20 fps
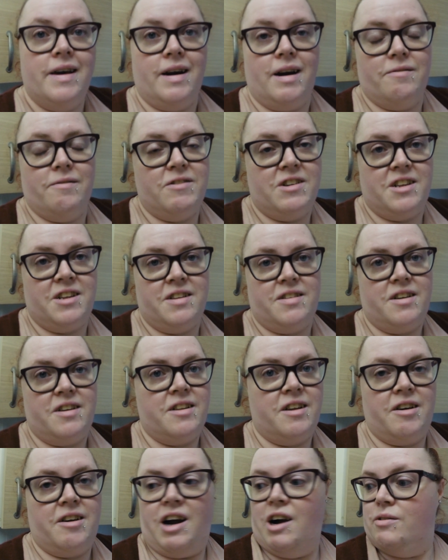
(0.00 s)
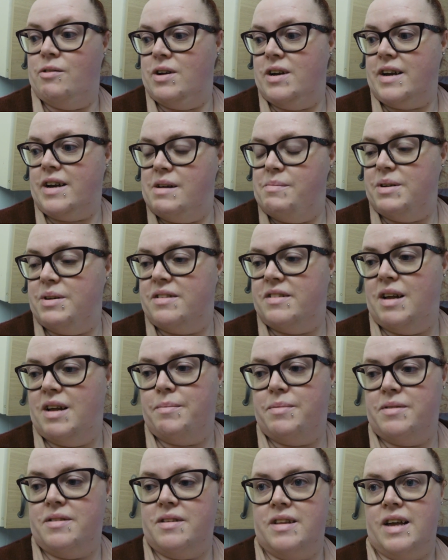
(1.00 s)
don't know how I'm going to get my
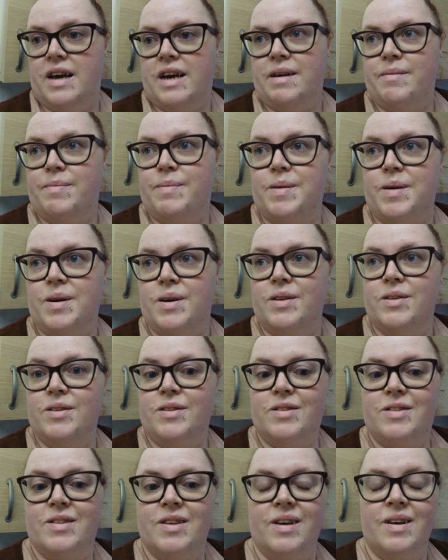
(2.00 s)
steps today because